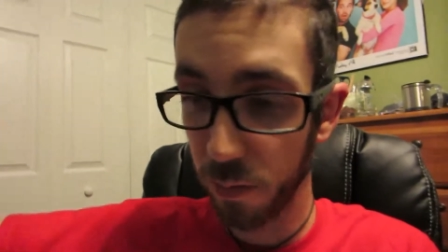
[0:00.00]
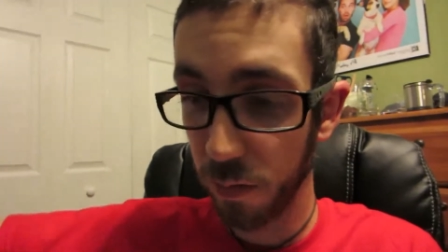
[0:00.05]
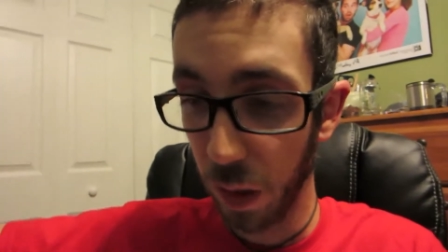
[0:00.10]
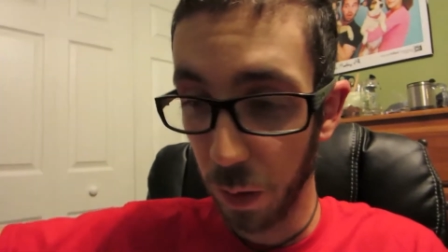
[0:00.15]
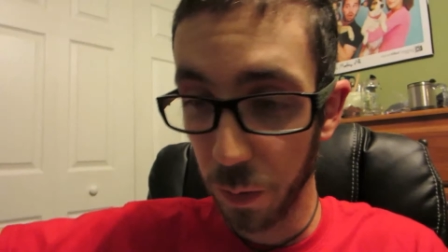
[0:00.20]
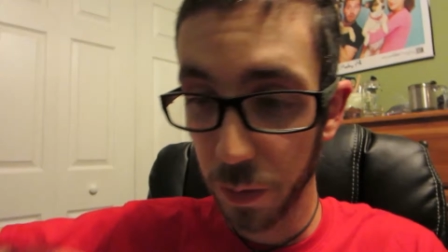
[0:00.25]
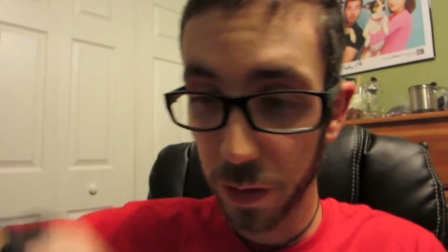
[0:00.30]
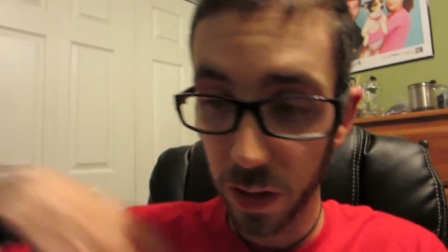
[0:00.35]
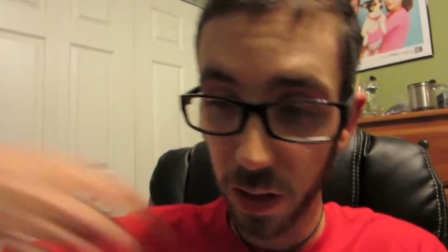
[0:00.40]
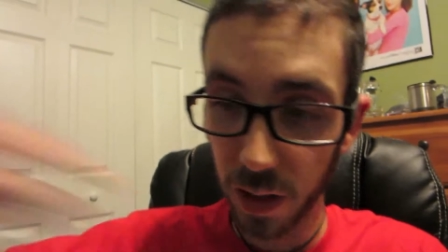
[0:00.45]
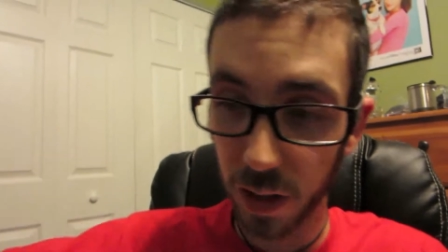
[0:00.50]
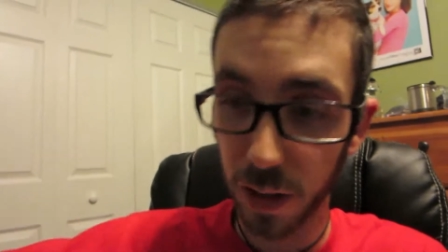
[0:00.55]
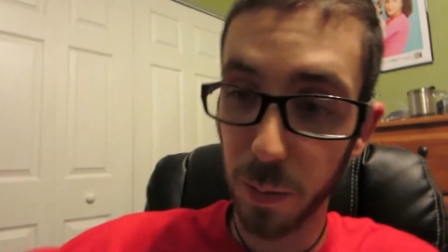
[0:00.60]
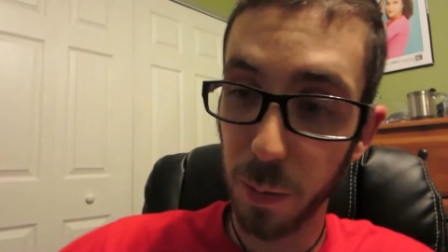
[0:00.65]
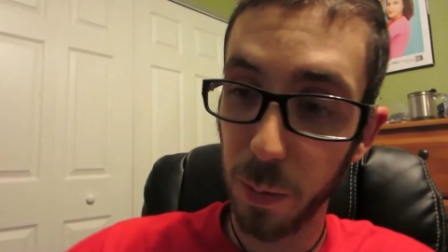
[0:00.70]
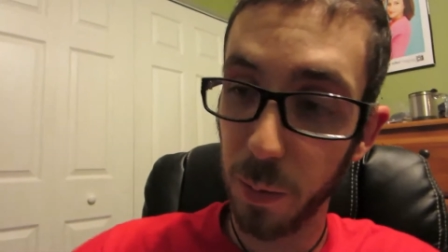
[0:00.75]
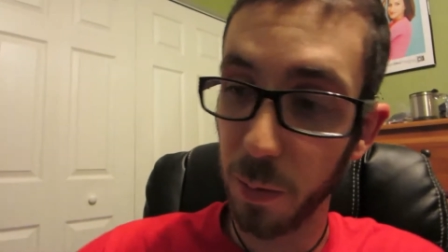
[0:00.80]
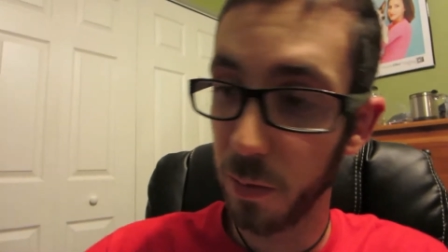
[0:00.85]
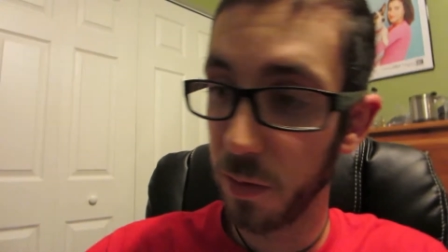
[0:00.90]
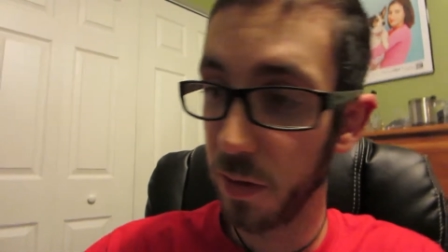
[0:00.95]
I was talking to
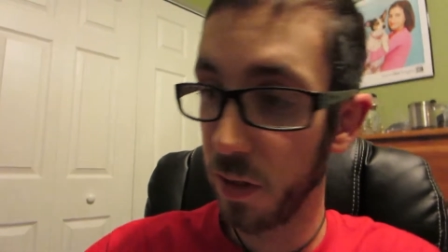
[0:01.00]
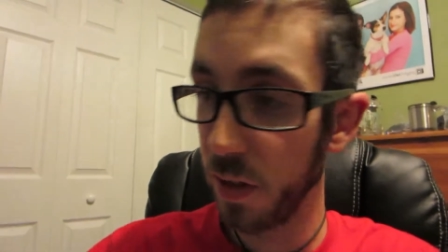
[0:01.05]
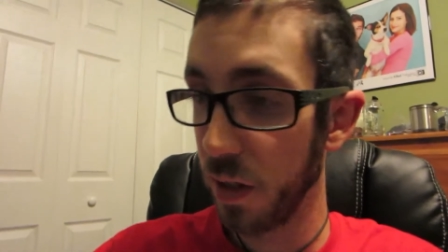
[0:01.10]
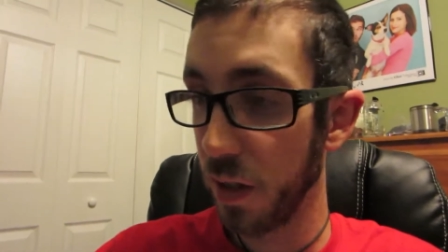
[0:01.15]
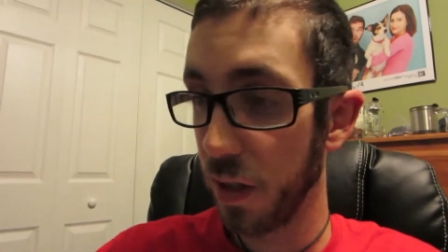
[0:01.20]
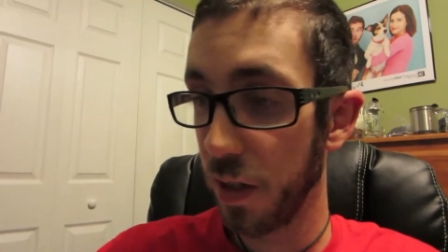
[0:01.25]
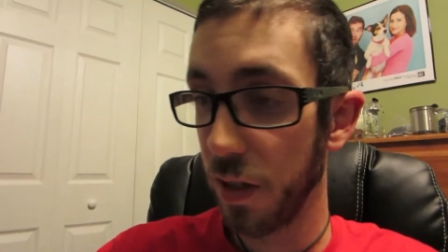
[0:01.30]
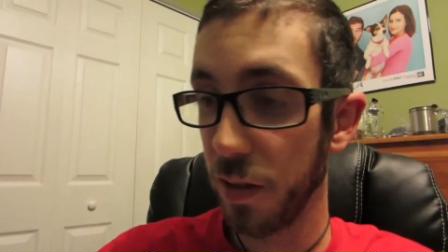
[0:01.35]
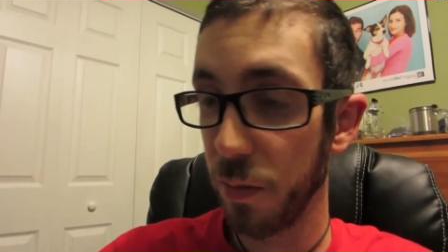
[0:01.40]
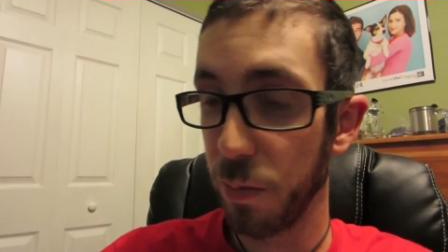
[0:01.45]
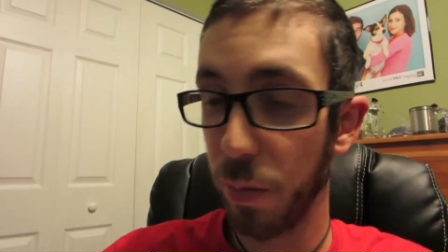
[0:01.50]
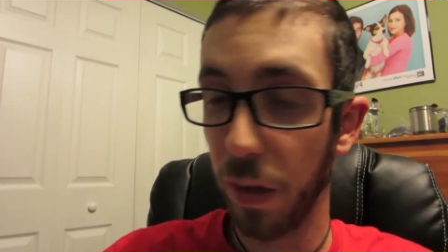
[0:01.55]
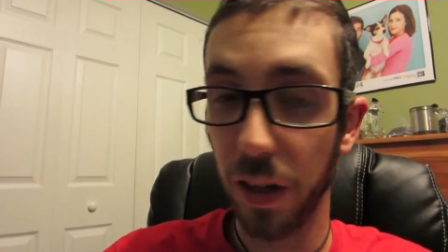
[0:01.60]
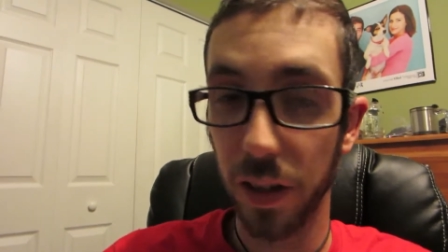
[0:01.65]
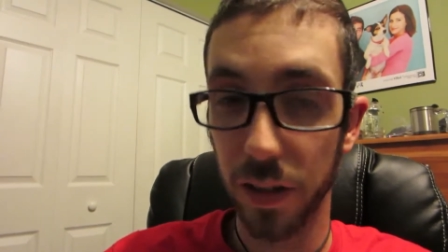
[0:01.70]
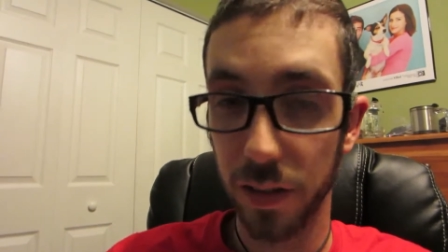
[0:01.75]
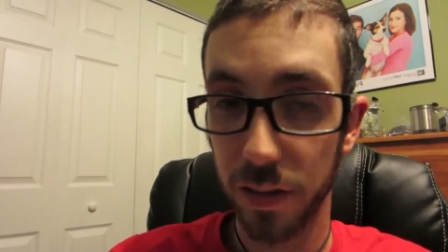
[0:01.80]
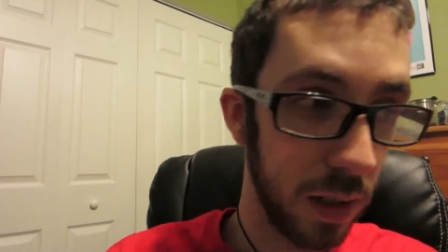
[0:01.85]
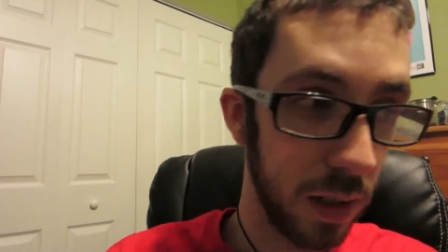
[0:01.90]
people, it's bad.